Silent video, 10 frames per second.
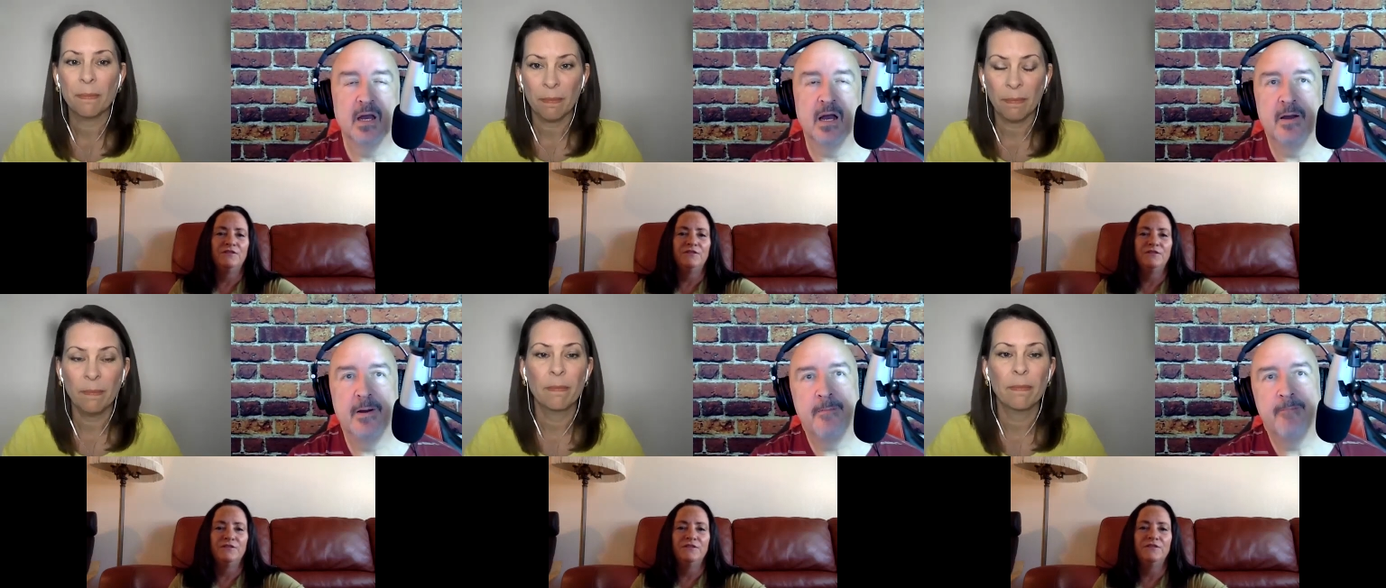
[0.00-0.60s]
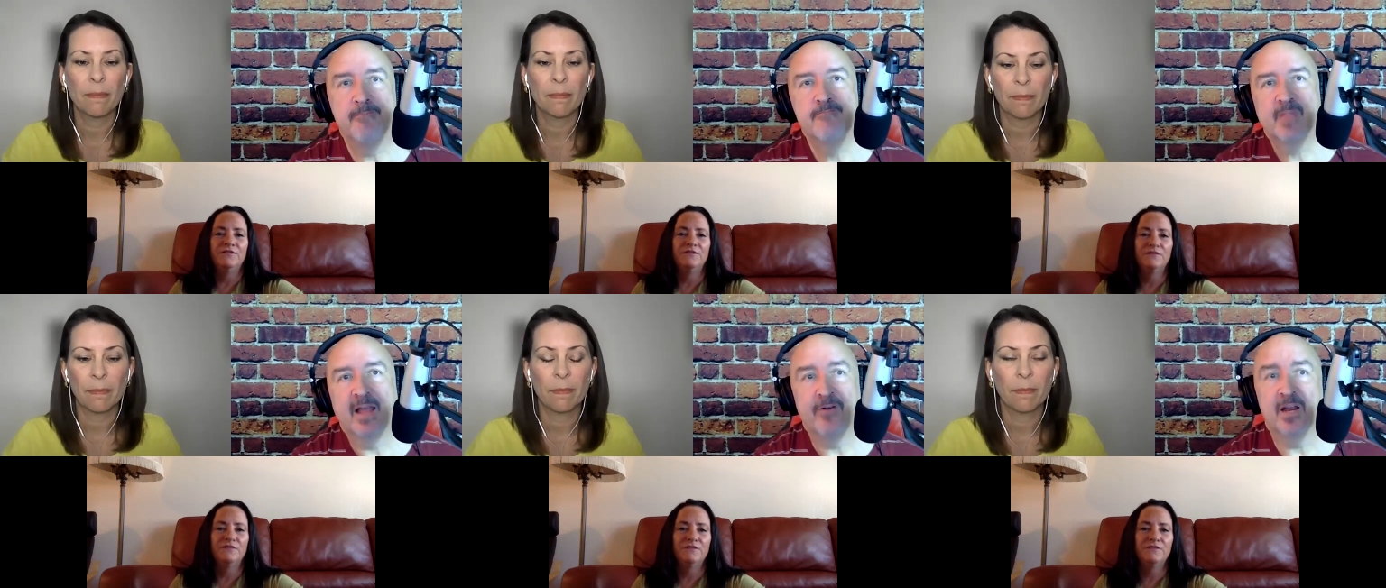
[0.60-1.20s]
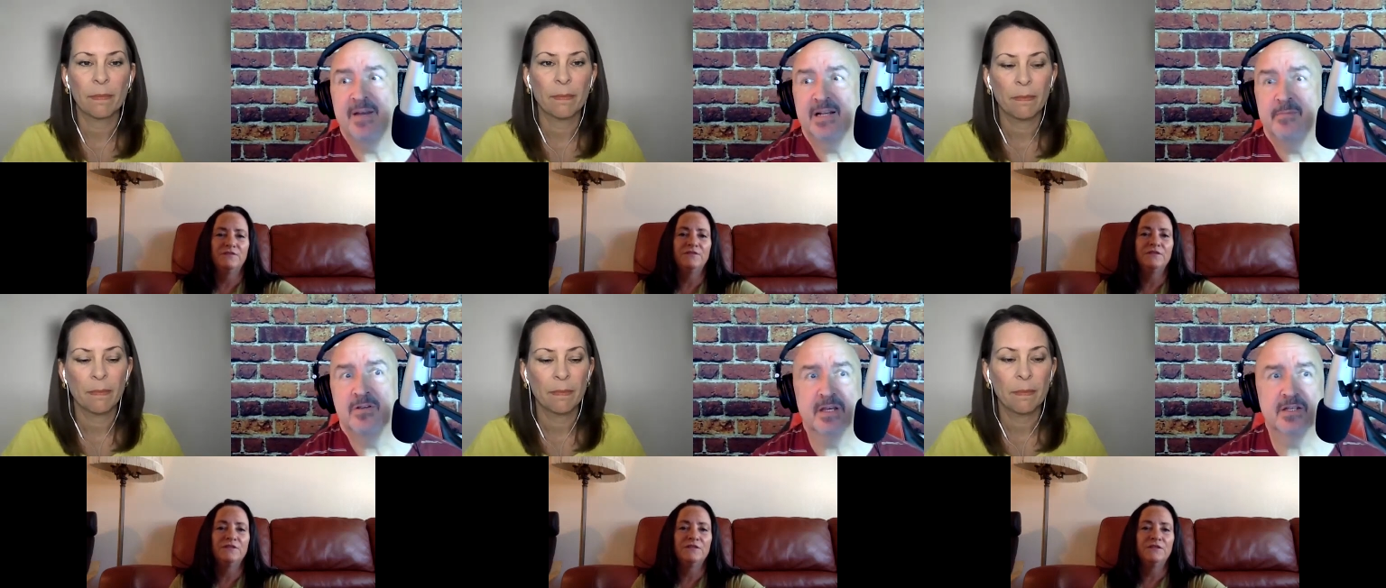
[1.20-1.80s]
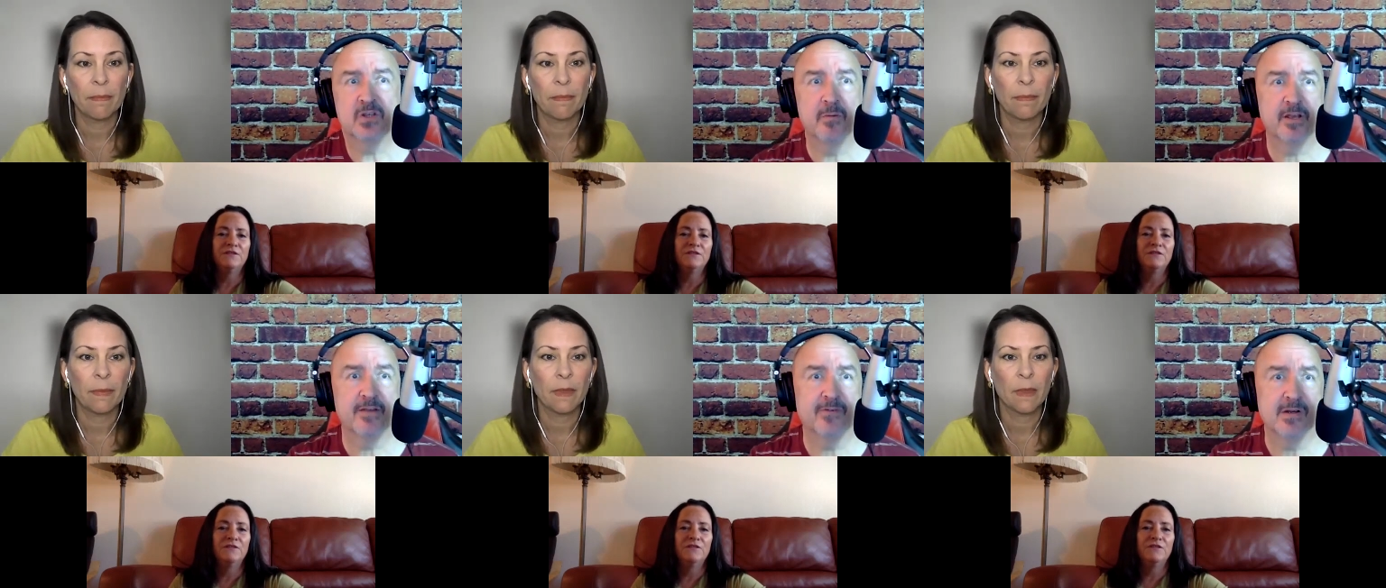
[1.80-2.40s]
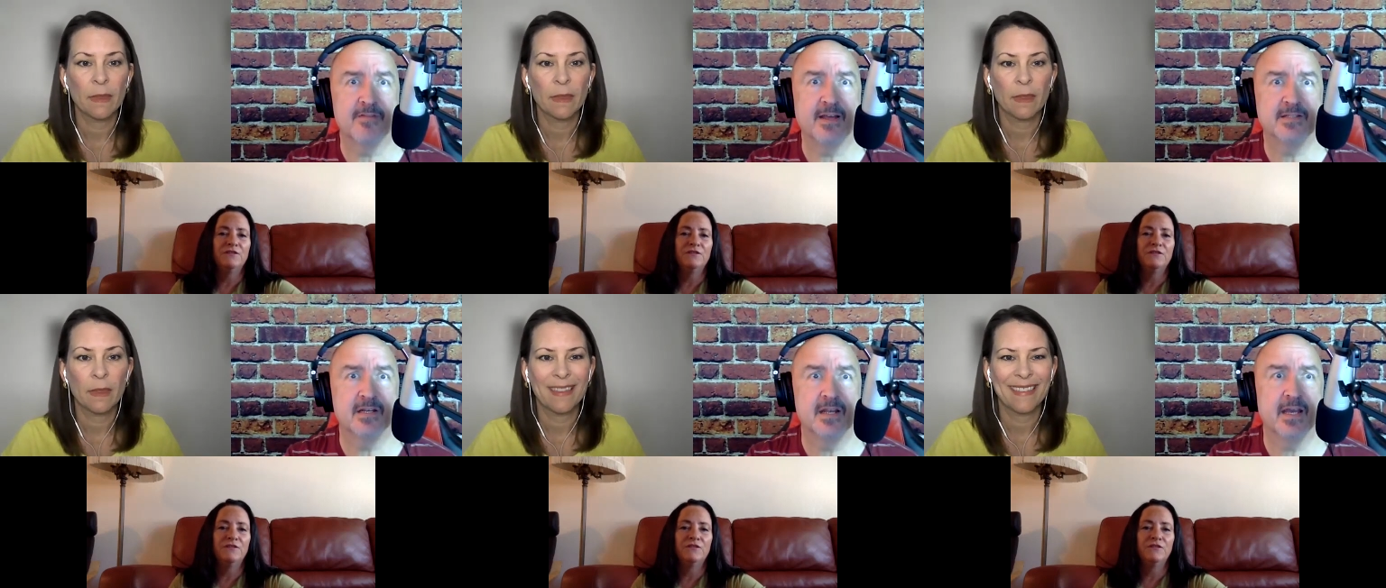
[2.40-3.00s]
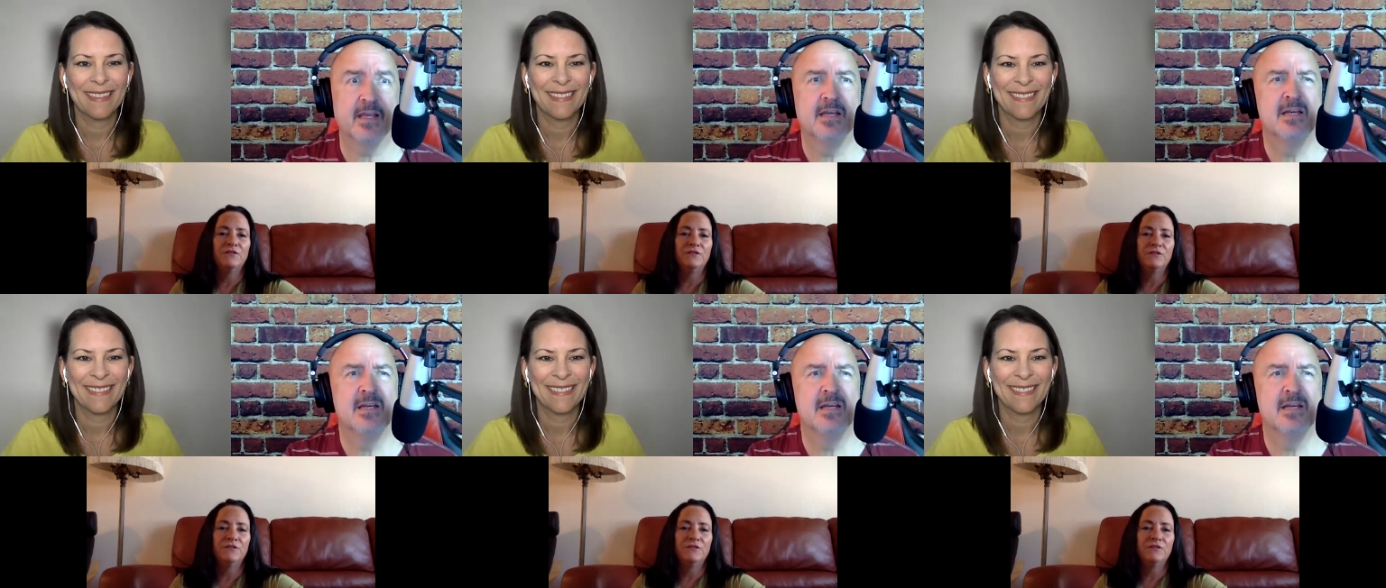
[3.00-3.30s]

Speaker 1: Um, I've already picked music, so I'm looking forward to that Sunday.